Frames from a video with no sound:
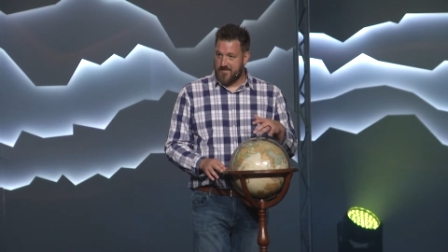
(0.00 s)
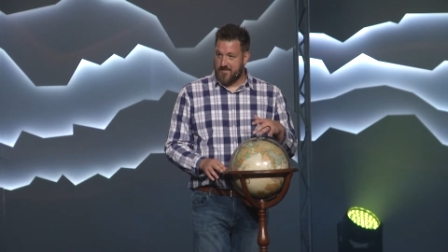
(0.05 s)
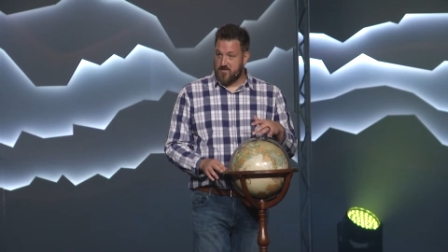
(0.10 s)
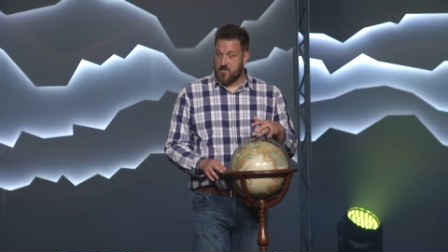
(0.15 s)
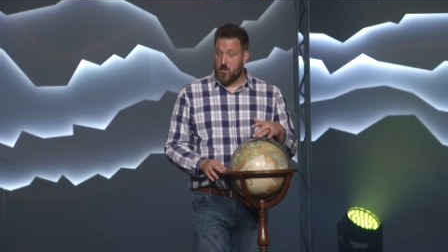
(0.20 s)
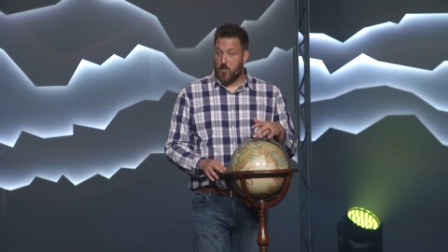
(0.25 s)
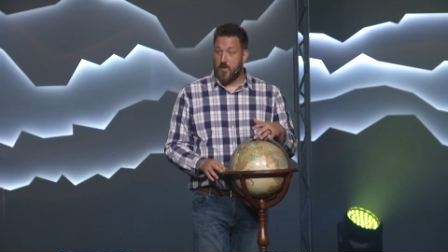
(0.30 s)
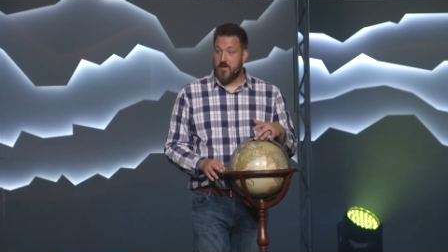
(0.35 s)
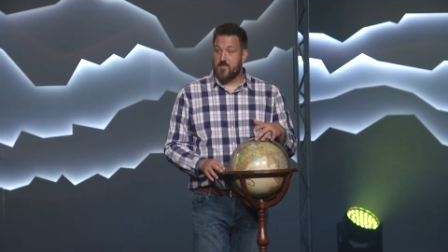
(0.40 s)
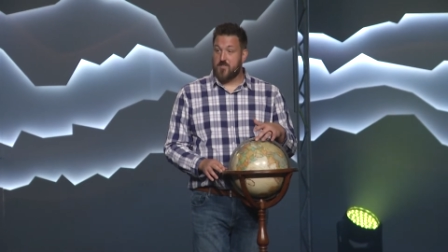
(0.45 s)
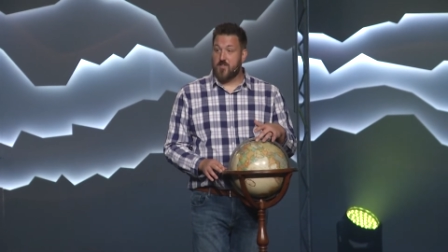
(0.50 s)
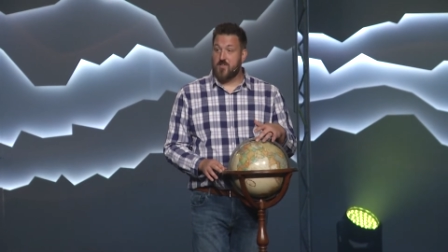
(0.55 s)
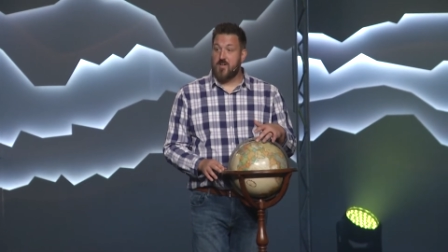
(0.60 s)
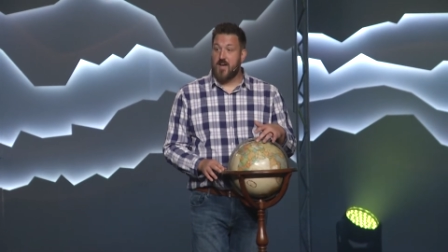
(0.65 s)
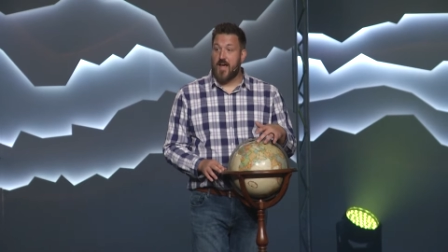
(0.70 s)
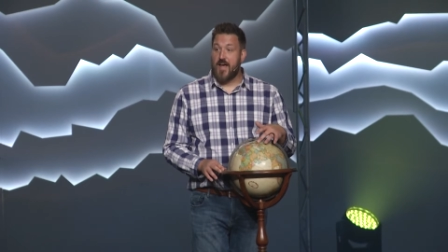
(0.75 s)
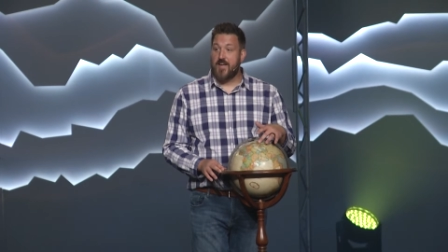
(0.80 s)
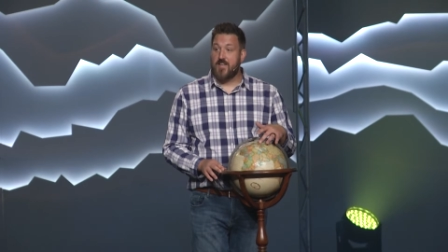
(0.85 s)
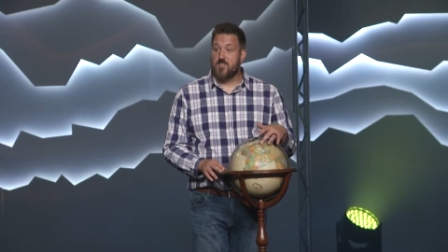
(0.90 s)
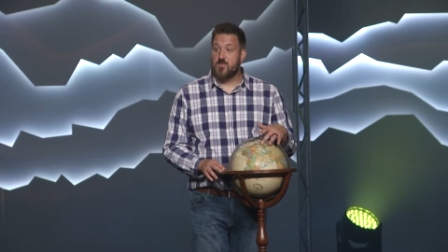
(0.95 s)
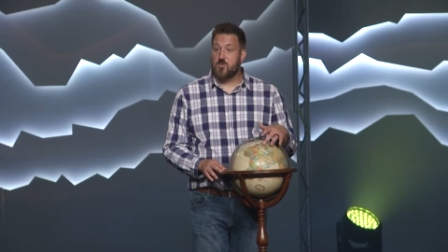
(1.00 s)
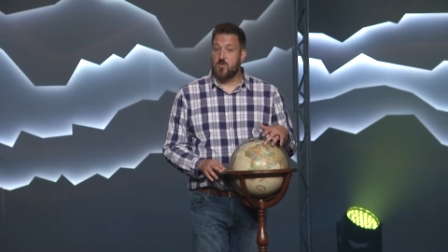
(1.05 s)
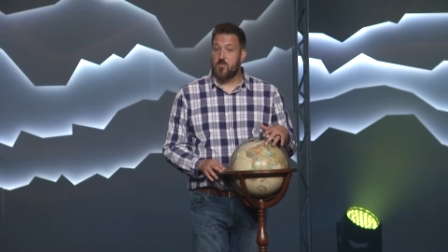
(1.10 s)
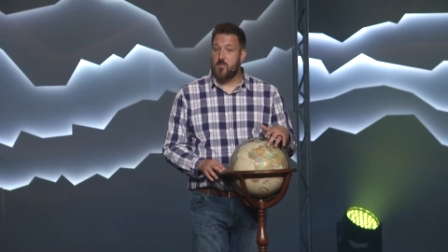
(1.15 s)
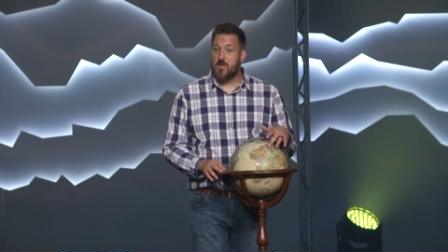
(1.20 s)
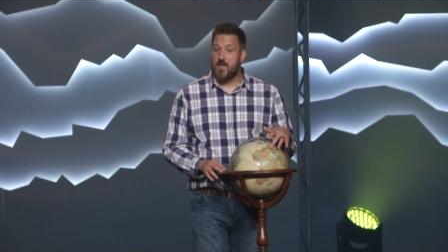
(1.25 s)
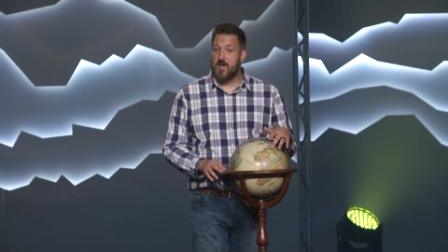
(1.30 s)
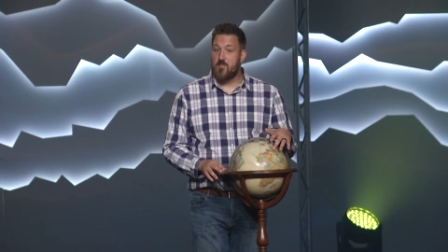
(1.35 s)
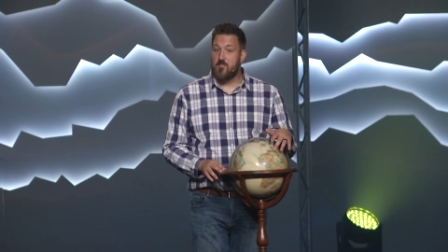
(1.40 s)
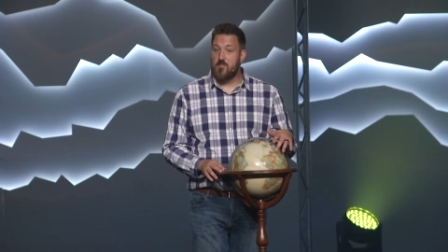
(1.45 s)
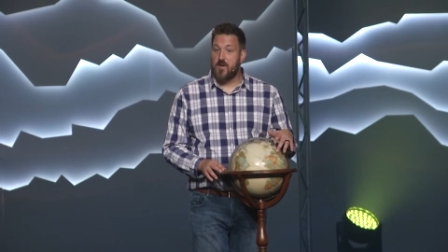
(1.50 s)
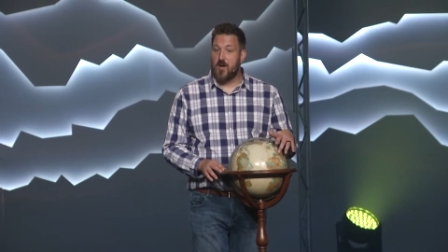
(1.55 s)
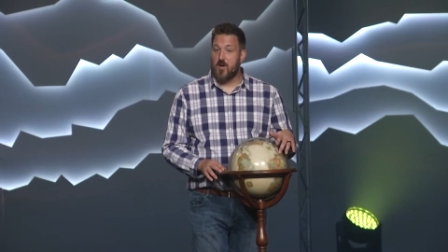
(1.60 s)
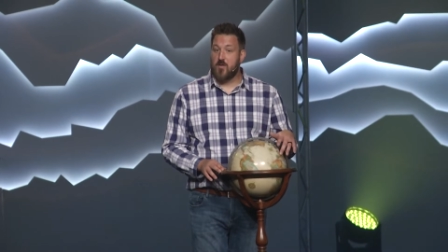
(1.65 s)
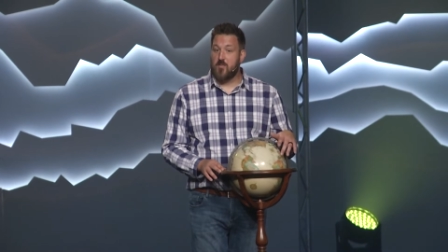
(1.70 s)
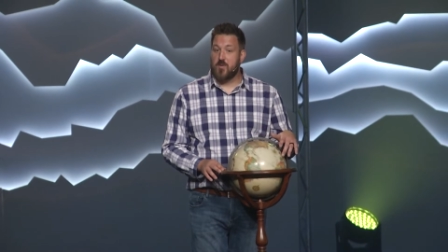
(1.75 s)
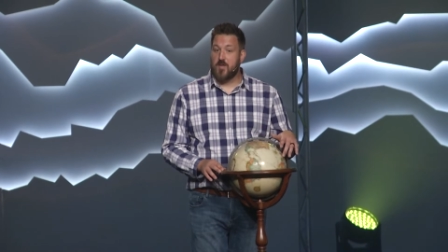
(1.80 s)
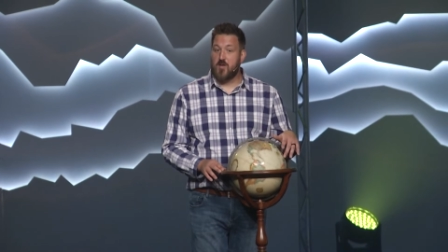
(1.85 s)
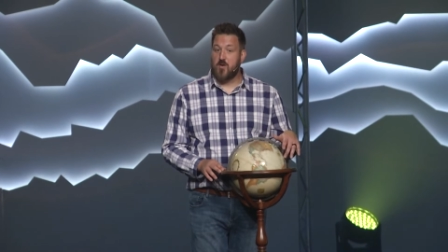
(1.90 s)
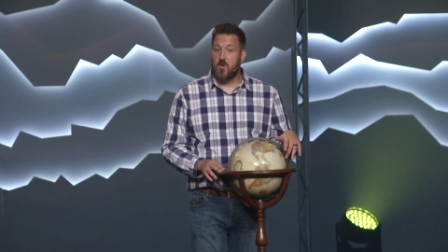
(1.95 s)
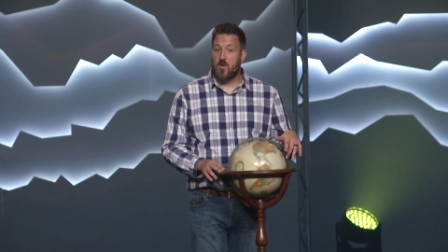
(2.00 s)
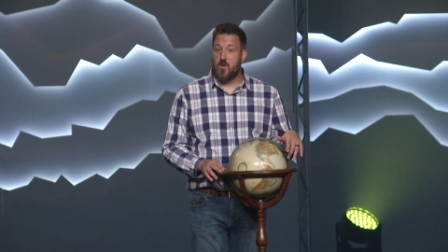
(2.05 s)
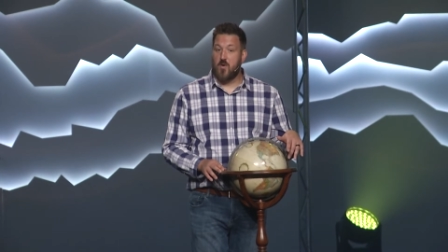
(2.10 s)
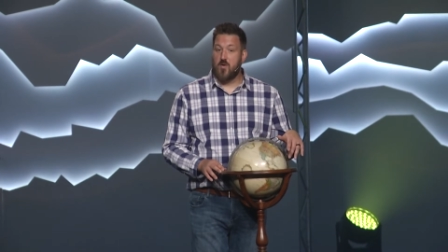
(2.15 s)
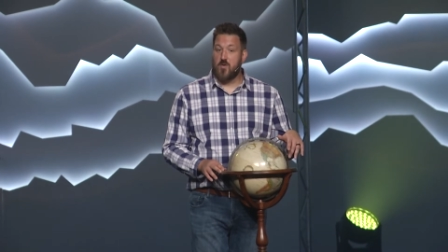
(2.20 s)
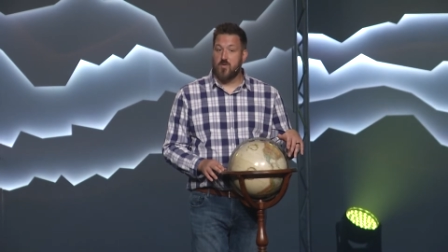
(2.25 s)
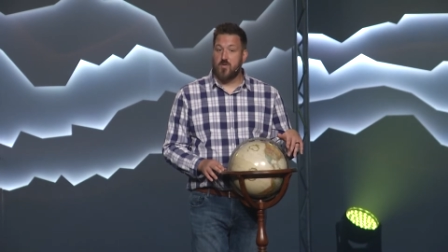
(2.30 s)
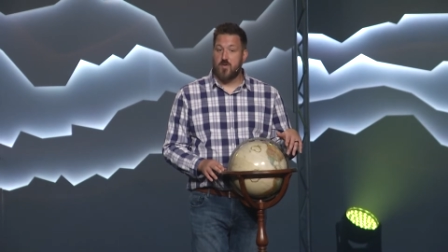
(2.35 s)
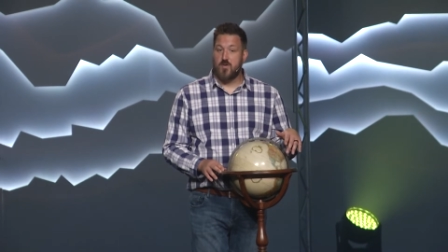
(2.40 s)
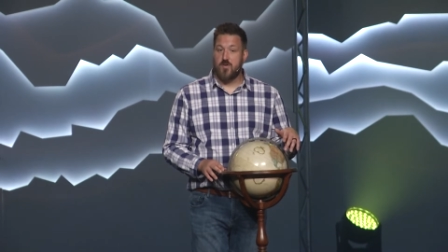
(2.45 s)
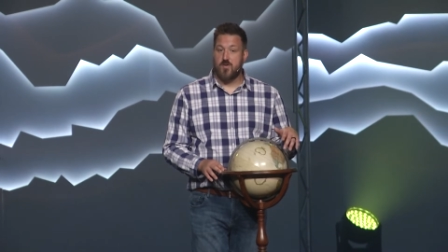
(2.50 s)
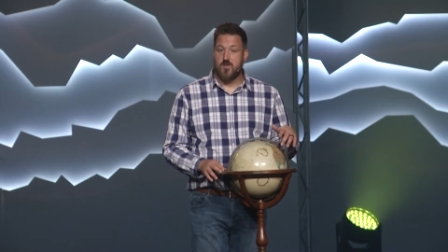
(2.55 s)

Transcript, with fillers: The winter nights would be unbearably cold.